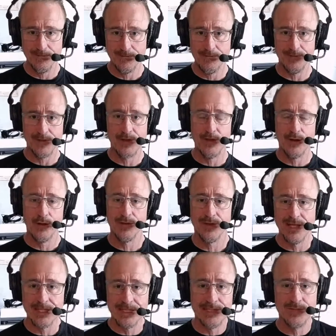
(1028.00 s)
you know,
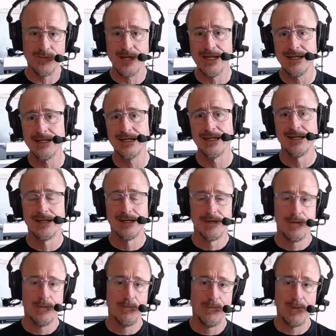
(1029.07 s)
this is written
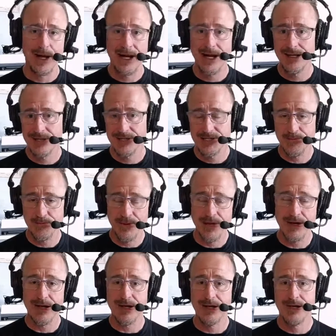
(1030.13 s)
by the
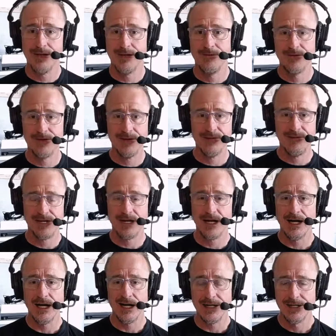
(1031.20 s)
Spirit of the living
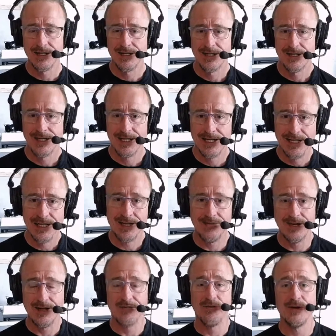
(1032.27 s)
God. And
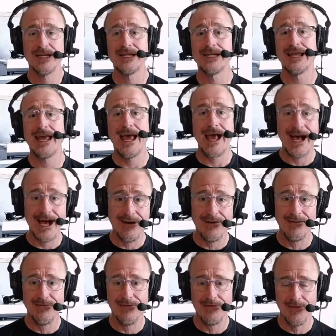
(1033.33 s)
even if we didn't
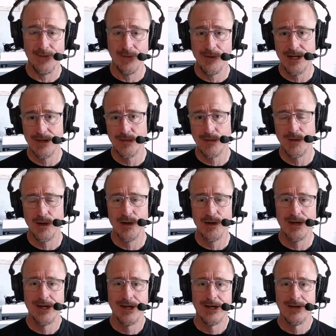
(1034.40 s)
have the written
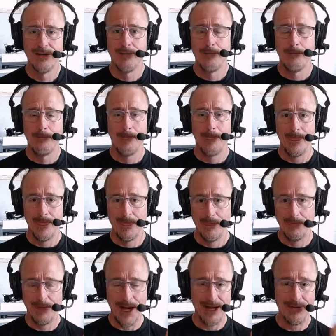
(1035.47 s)
word,
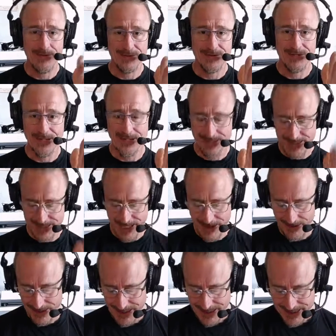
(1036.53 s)
Bible's
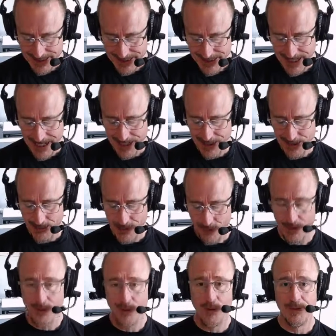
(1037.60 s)
telling us that, you know what,
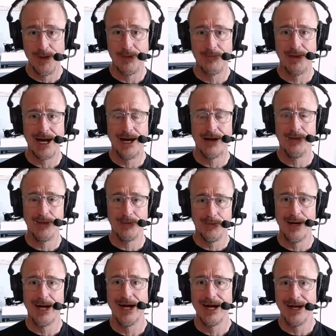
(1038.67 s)
we will be empowered
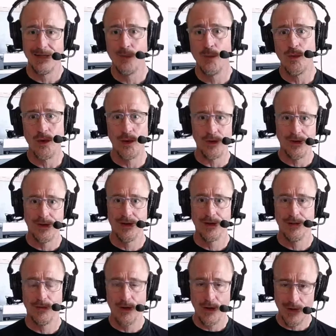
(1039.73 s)
by the word,
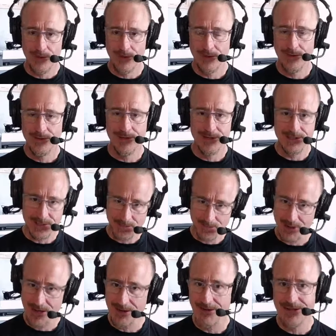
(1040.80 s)
word, the
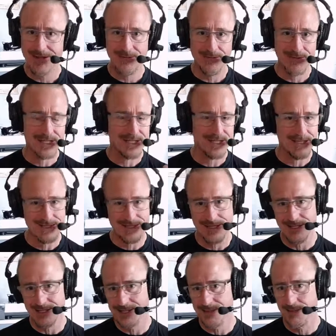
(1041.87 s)
spirit, which is
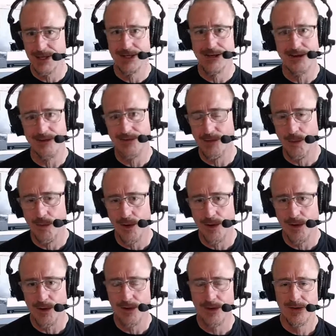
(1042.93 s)
the speaker of the
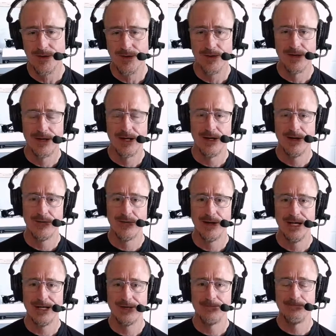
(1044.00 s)
word,
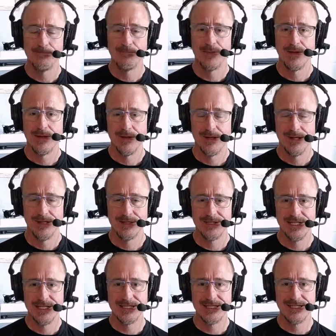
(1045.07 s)
right?
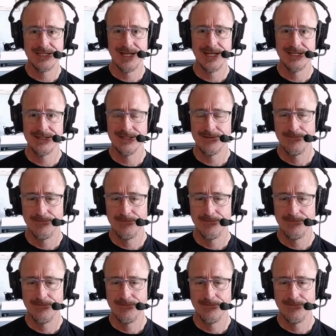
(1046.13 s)
Jesus says,